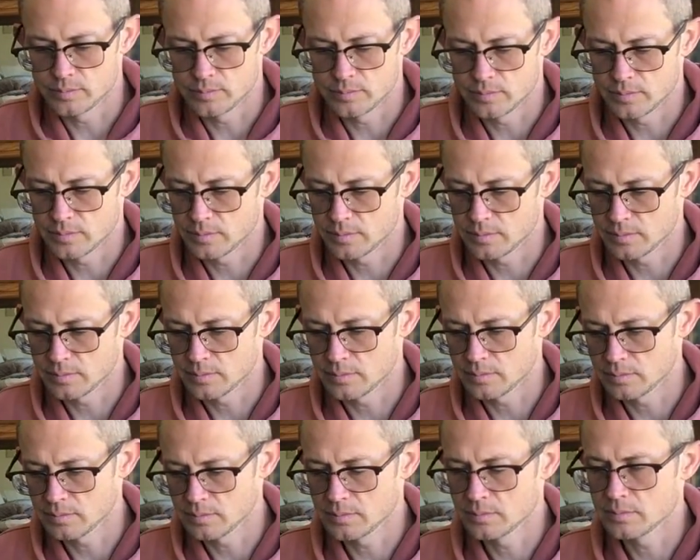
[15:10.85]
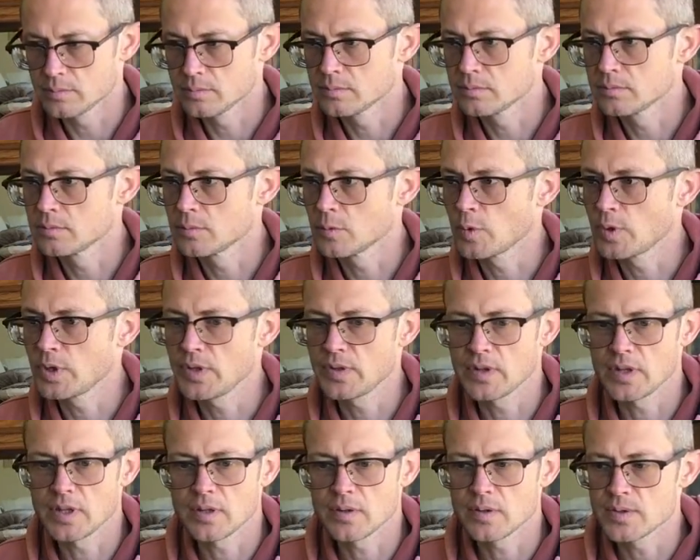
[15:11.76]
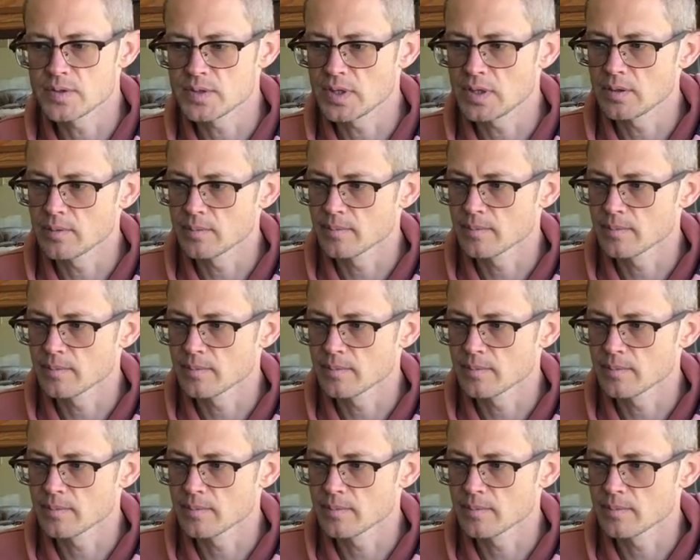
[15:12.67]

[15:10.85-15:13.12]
What do you think, Lucy?